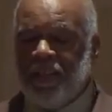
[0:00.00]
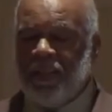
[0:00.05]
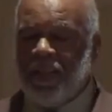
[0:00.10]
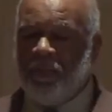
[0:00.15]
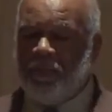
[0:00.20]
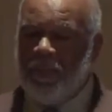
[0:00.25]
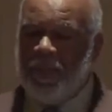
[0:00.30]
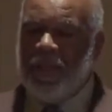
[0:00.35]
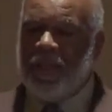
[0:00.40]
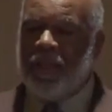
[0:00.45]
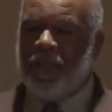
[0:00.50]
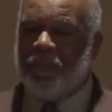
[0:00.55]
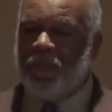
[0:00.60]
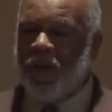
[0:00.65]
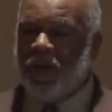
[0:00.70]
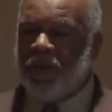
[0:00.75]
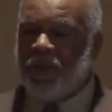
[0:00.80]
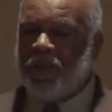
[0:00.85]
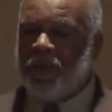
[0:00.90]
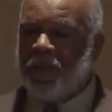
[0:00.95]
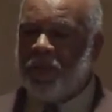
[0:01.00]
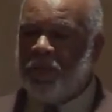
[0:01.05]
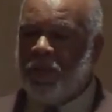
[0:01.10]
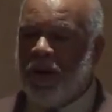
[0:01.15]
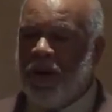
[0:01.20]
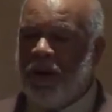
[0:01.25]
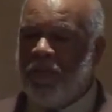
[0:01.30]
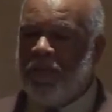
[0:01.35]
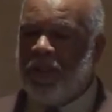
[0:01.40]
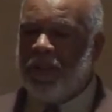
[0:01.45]
than being in an emergency
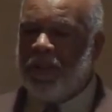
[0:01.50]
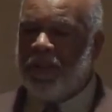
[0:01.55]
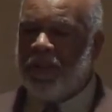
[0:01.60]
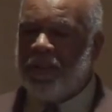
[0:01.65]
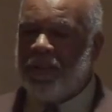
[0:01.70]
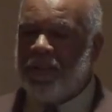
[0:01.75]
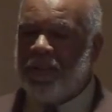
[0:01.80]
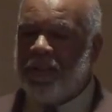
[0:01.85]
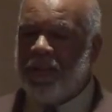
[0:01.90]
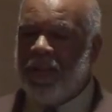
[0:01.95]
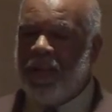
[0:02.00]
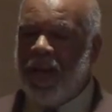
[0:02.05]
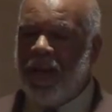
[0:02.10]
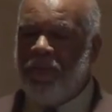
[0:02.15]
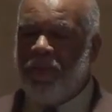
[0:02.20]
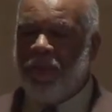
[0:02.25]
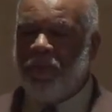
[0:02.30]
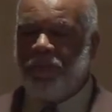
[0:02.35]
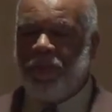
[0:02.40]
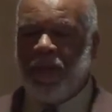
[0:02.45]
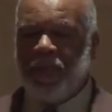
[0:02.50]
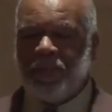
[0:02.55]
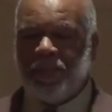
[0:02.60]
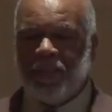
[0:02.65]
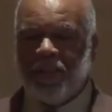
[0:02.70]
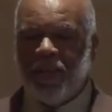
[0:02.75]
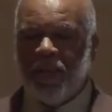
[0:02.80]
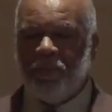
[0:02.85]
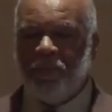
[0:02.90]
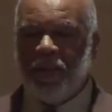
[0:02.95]
department and having a
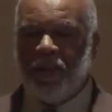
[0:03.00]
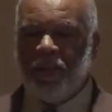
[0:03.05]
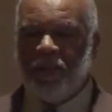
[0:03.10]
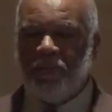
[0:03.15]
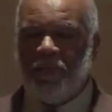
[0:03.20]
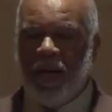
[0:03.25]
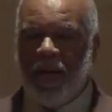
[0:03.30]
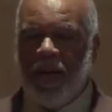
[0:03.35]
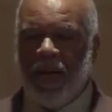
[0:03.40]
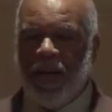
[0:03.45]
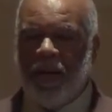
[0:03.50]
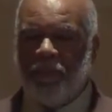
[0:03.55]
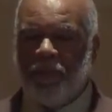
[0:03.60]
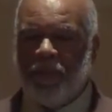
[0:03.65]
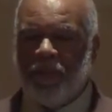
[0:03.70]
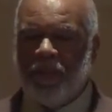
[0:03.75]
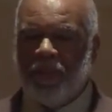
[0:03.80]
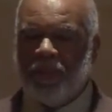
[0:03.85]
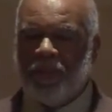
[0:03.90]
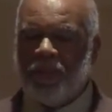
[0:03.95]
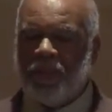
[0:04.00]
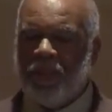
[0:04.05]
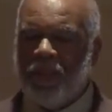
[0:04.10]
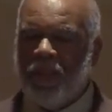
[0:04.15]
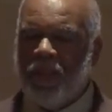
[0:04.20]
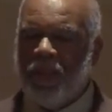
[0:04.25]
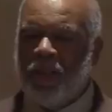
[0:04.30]
patient come in by ambulance